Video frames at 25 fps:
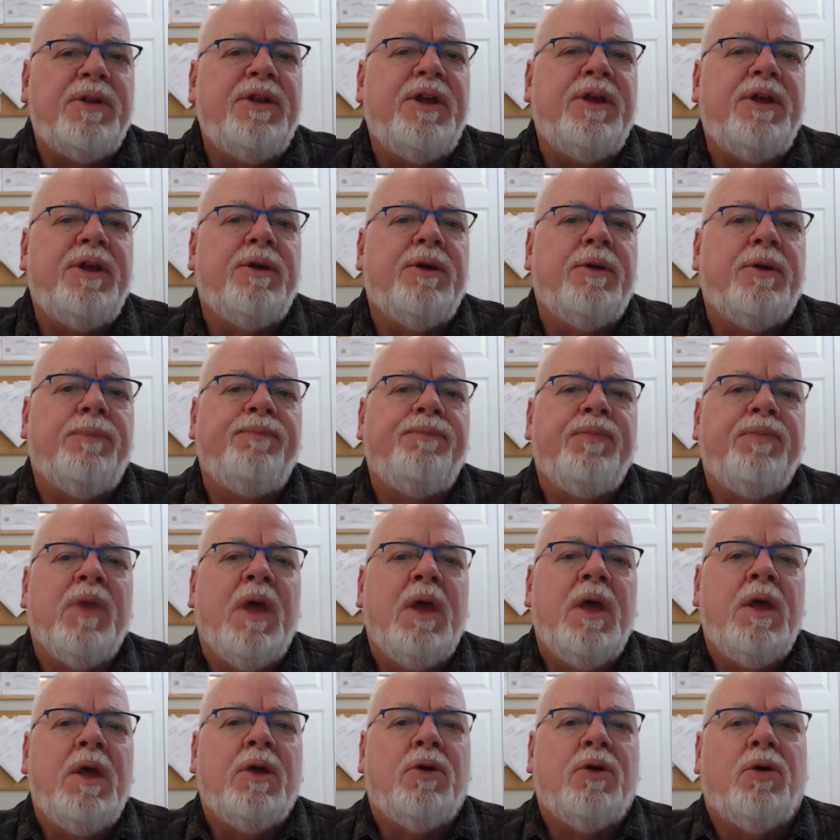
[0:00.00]
here.
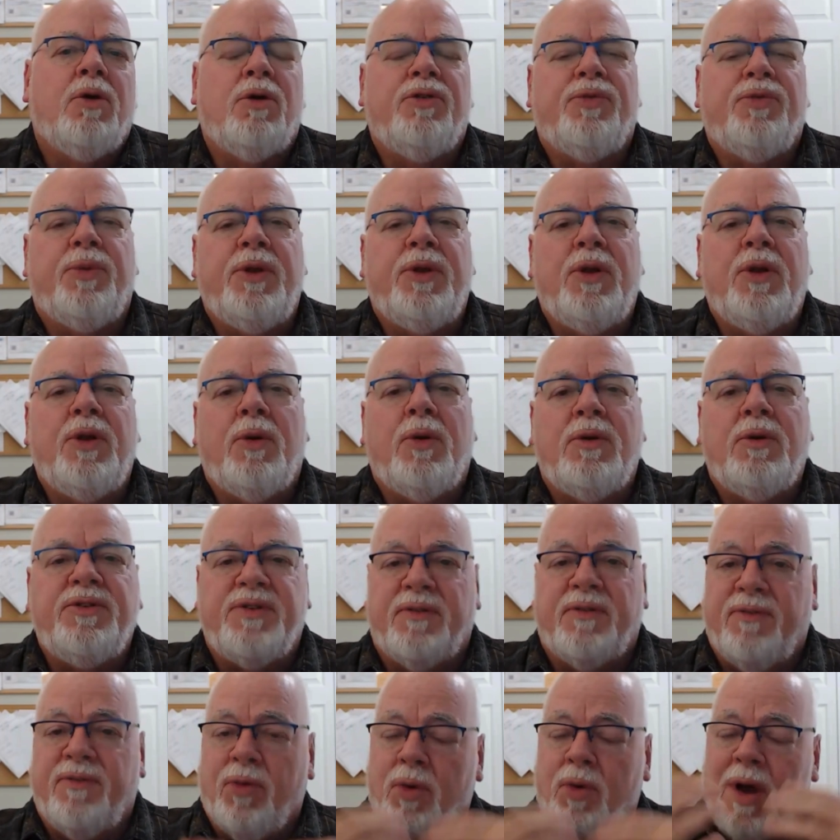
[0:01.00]
Of course, we know it's
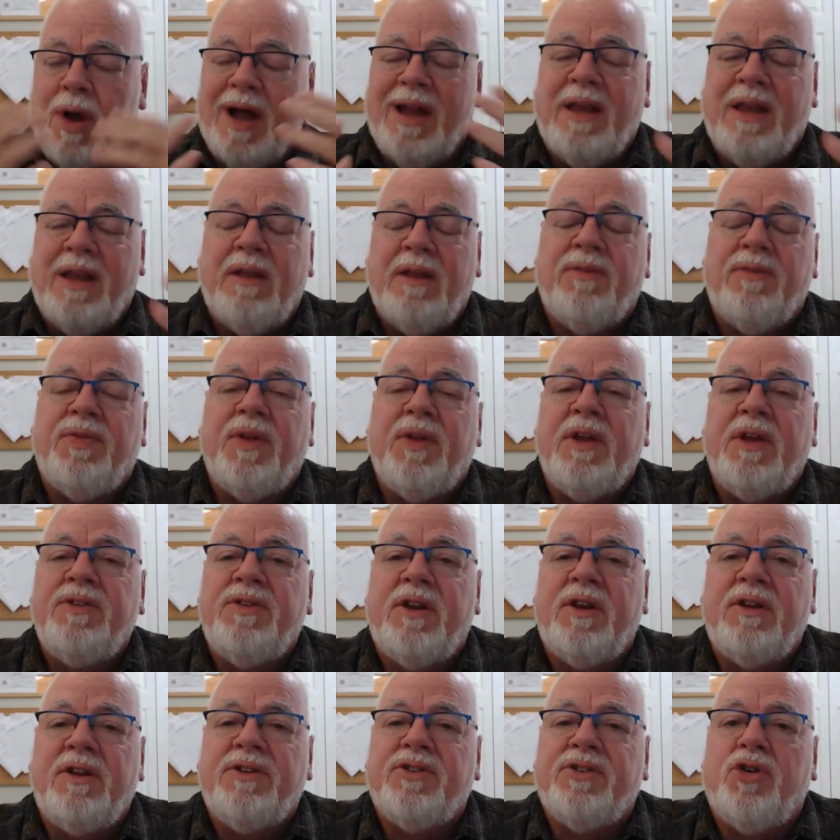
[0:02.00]
a variety of things
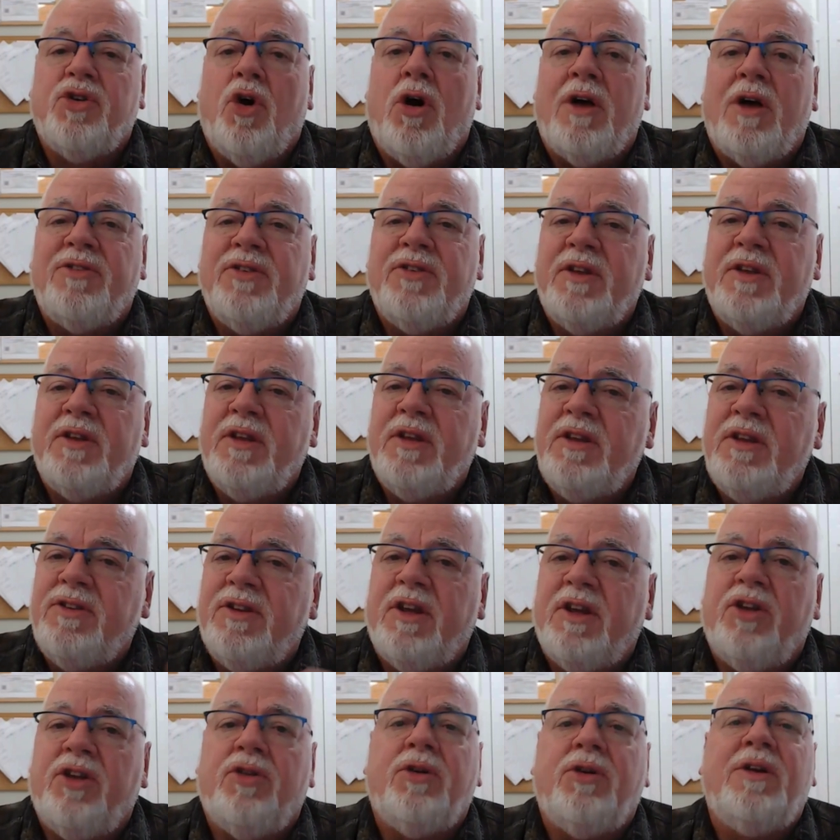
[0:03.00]
that is causing these
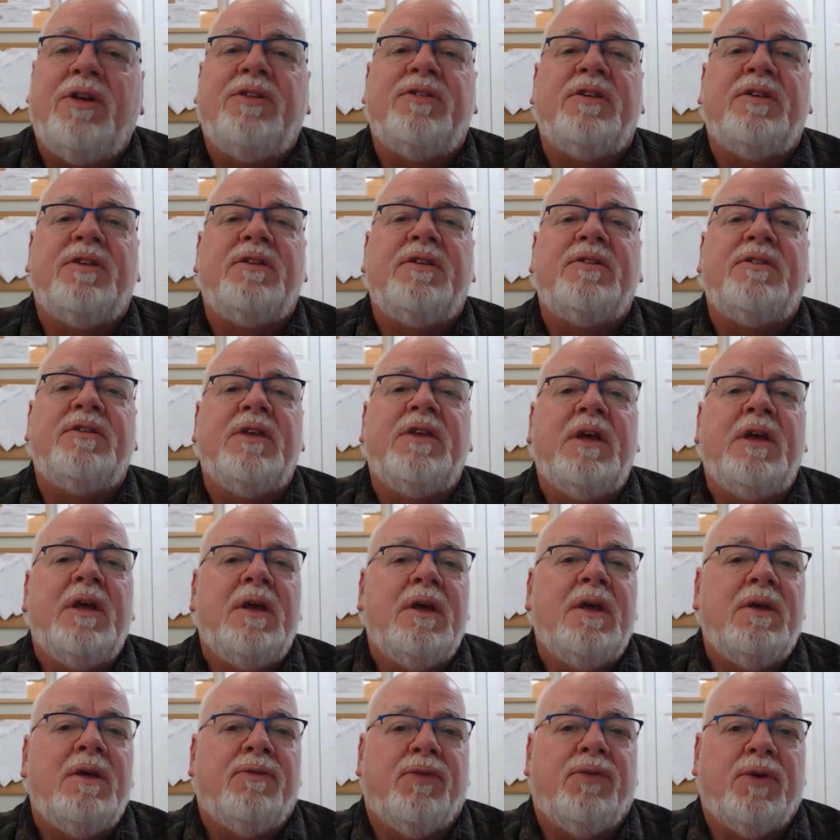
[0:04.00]
increases.
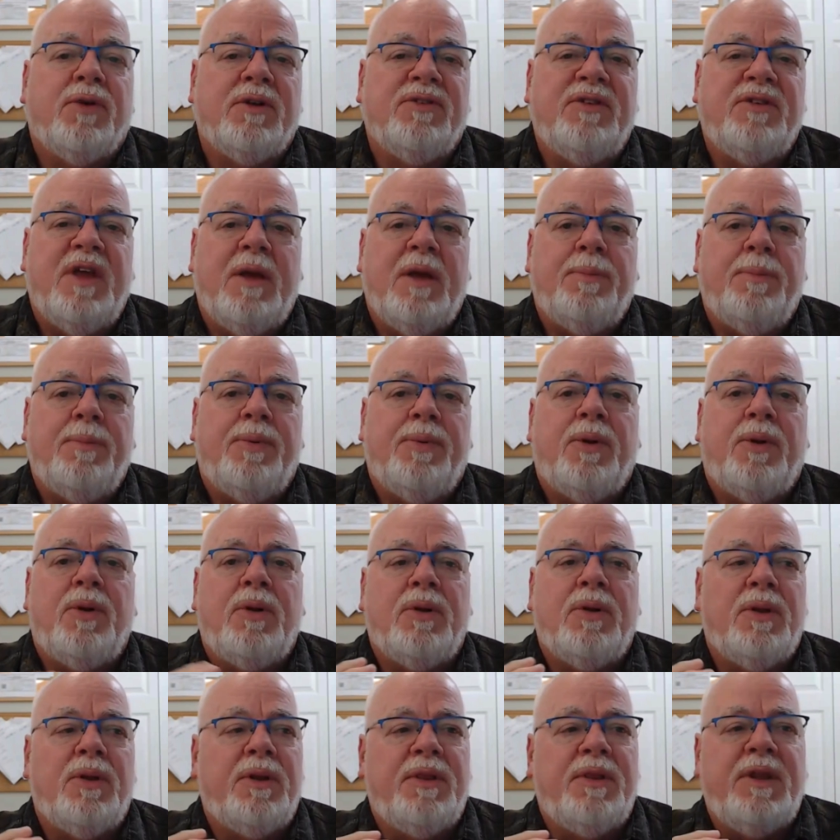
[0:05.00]
For
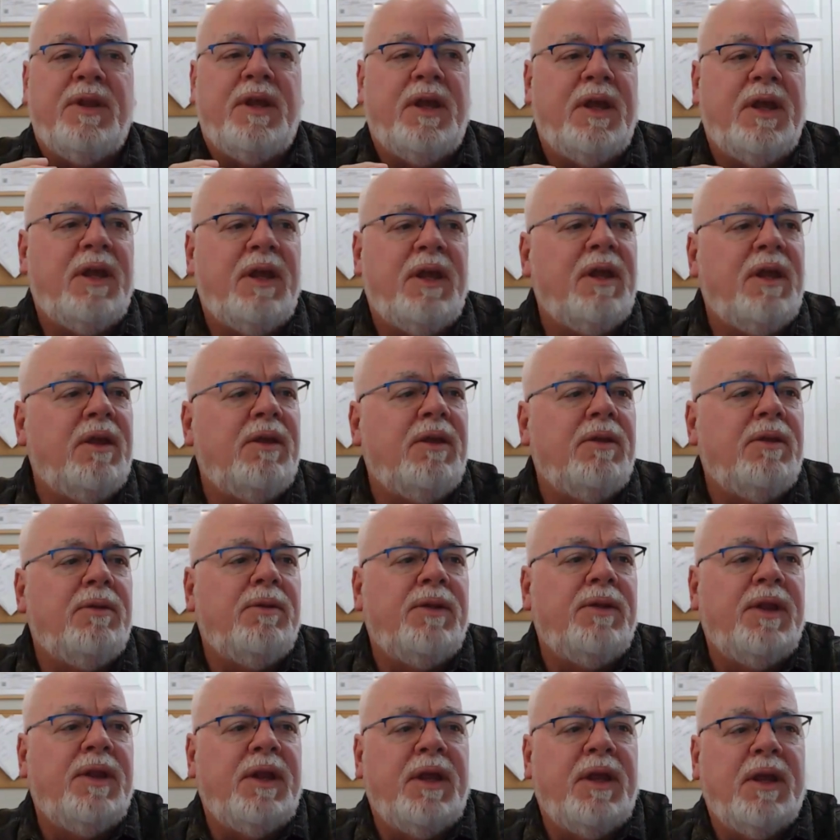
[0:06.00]
example, the
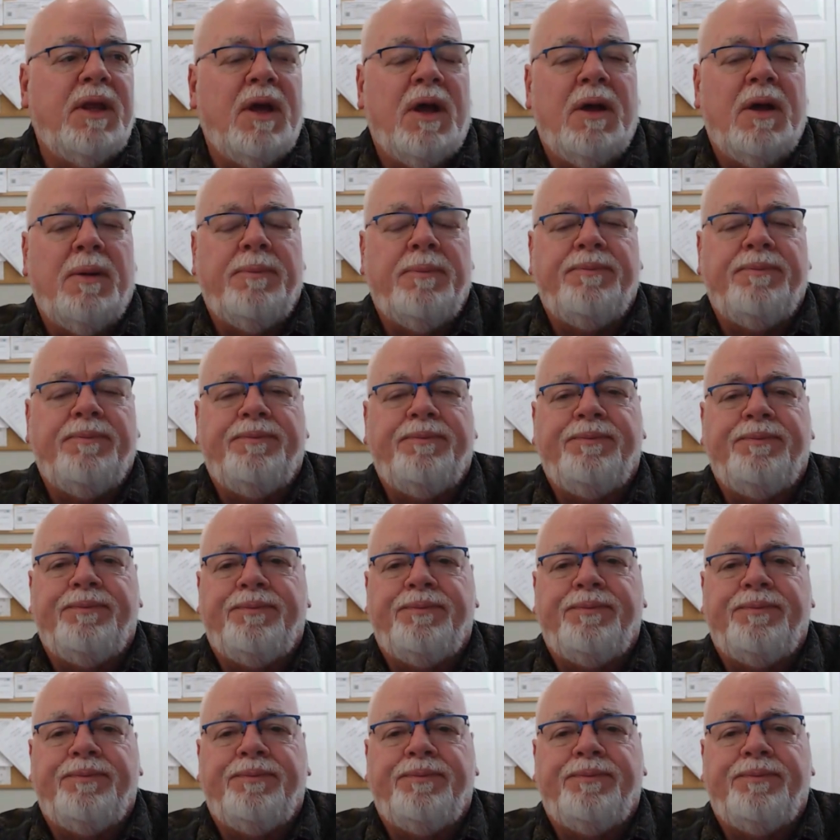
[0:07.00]
the um,